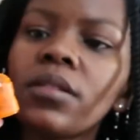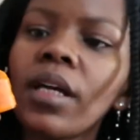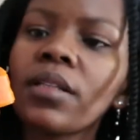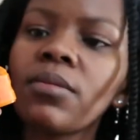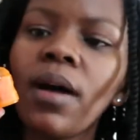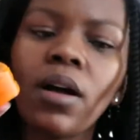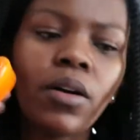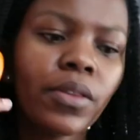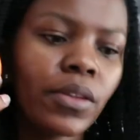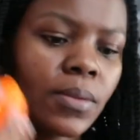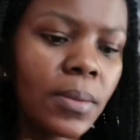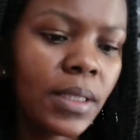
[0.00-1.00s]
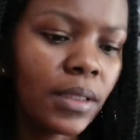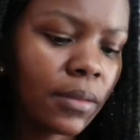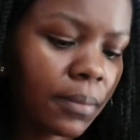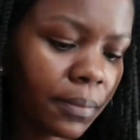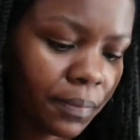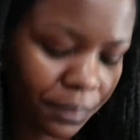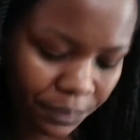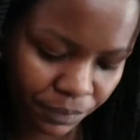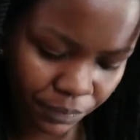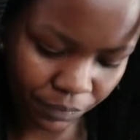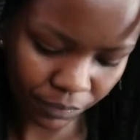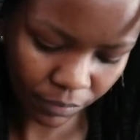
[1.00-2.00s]
that's why I got this one.
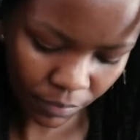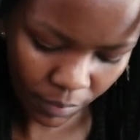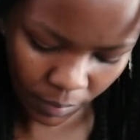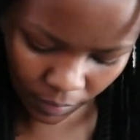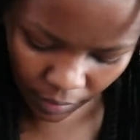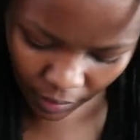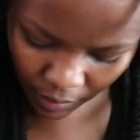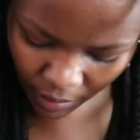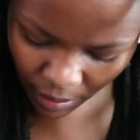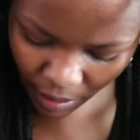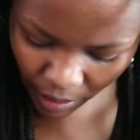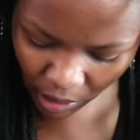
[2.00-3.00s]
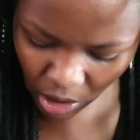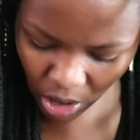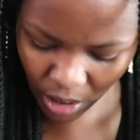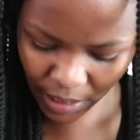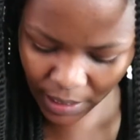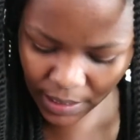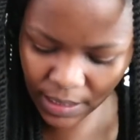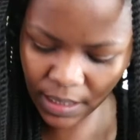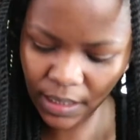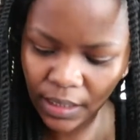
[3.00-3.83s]
And then I got